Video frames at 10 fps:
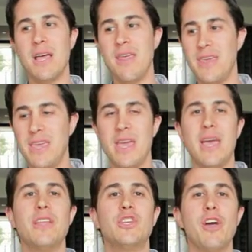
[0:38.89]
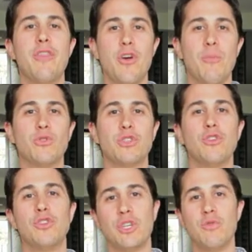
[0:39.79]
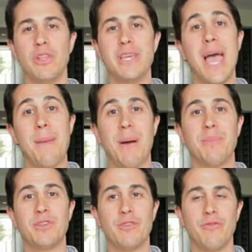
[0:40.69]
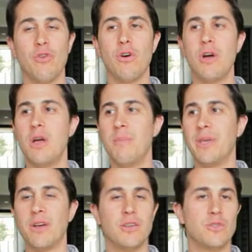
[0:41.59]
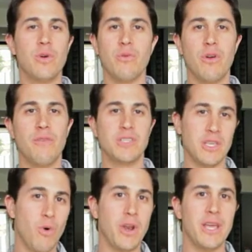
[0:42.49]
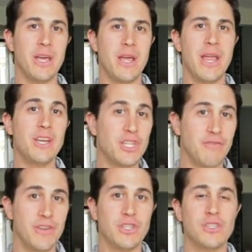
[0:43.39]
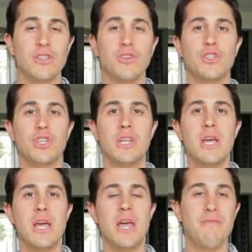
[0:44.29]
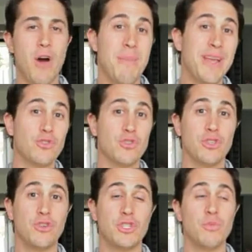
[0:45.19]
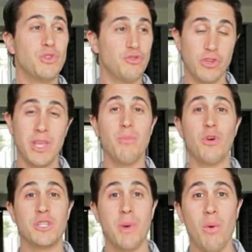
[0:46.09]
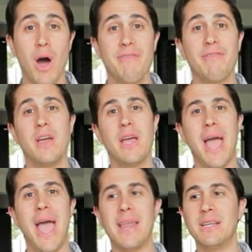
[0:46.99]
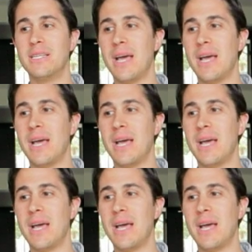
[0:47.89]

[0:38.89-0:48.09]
the geothermal solution really came up to the fore, because we were obviously wanting an energy efficient solution, an environmental solution, which is really important to my wife. And